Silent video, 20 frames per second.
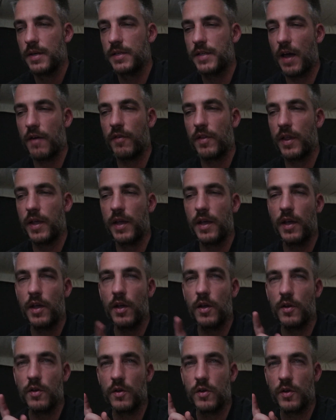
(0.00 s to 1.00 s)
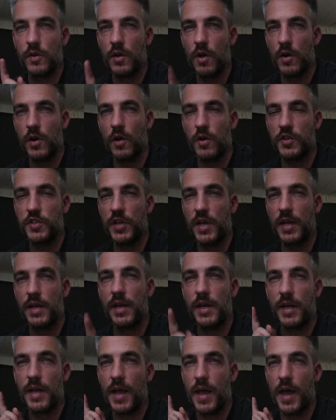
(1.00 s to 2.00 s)
definitely go to
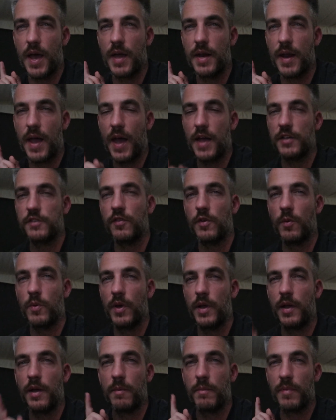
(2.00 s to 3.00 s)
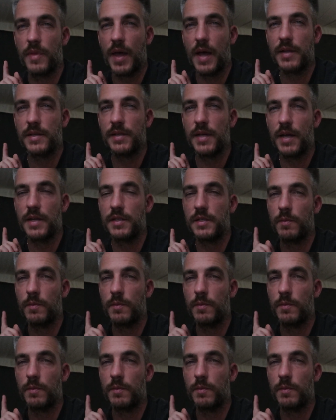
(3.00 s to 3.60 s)
Goshani and ask for William. That said,